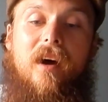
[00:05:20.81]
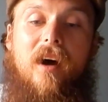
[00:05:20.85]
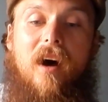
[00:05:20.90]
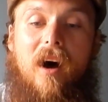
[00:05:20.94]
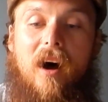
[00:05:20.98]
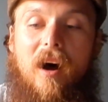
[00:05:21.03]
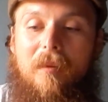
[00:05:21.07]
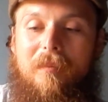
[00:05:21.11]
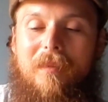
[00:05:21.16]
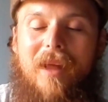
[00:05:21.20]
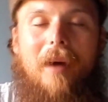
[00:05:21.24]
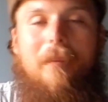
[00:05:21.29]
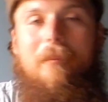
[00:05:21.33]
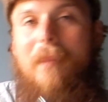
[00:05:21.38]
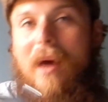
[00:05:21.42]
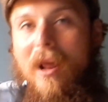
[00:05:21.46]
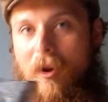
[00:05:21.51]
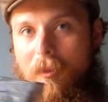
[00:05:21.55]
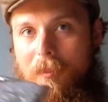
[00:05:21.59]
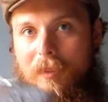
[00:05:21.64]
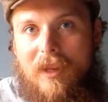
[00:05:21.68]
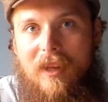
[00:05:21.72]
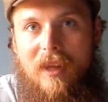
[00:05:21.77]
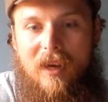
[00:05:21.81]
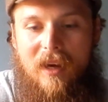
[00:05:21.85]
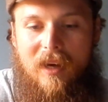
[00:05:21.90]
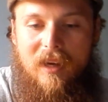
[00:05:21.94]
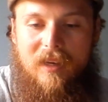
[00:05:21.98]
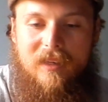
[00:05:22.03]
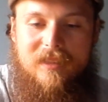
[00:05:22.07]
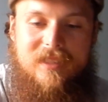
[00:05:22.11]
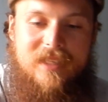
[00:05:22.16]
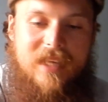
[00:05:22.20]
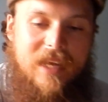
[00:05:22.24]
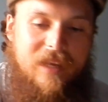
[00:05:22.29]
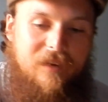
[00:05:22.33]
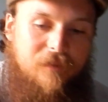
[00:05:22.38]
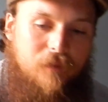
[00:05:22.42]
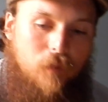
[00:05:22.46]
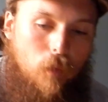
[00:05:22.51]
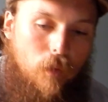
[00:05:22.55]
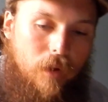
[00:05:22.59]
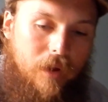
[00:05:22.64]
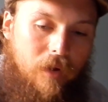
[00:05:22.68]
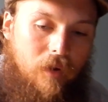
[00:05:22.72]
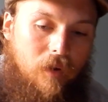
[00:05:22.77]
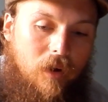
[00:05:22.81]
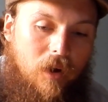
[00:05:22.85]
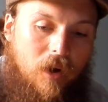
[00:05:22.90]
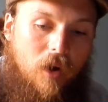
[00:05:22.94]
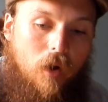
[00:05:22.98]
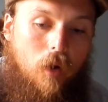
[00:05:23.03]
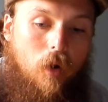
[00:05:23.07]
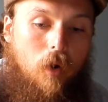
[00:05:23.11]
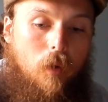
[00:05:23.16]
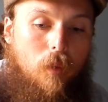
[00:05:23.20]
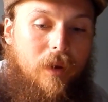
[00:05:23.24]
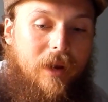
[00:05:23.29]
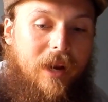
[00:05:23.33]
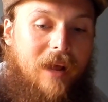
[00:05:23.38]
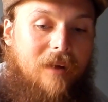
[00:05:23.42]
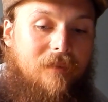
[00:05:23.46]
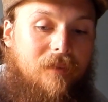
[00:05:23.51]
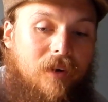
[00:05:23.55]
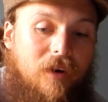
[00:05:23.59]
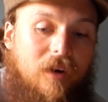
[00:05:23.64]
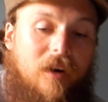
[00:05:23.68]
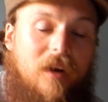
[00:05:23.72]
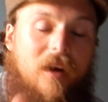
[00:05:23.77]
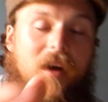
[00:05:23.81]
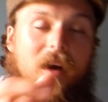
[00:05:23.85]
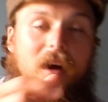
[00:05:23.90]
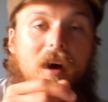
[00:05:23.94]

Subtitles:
Not metal, but tin foil or whatever.